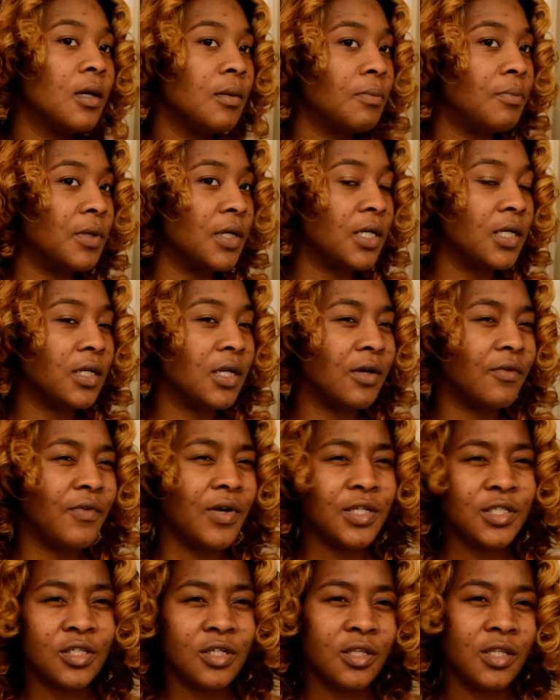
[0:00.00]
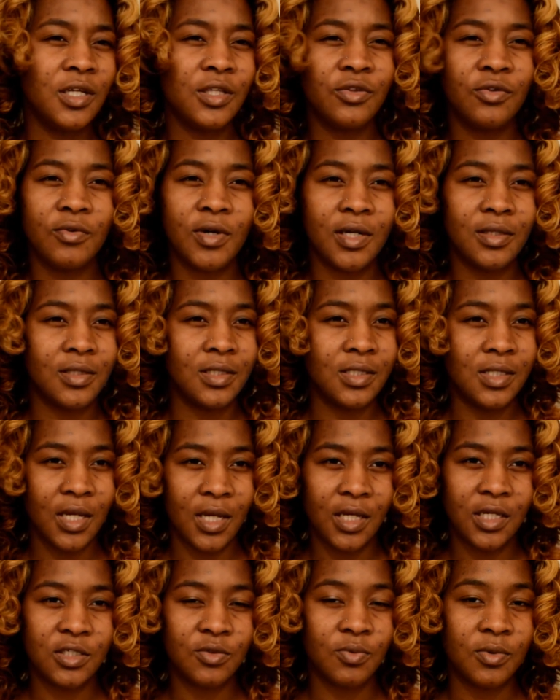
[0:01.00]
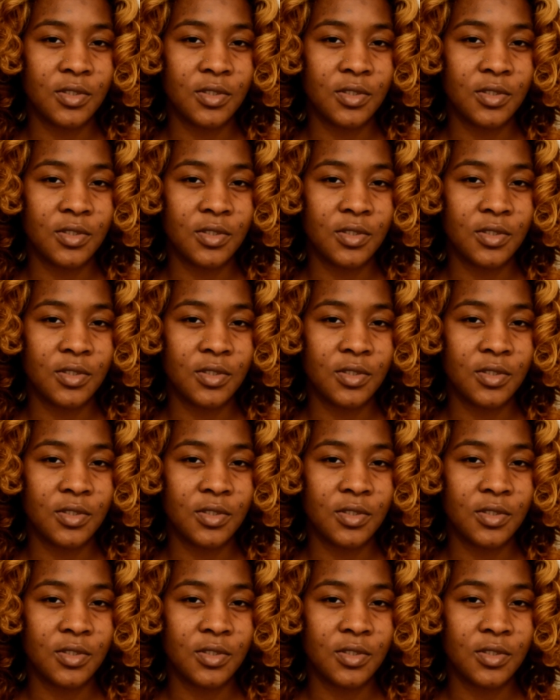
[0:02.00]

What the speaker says: But eventually throughout the days,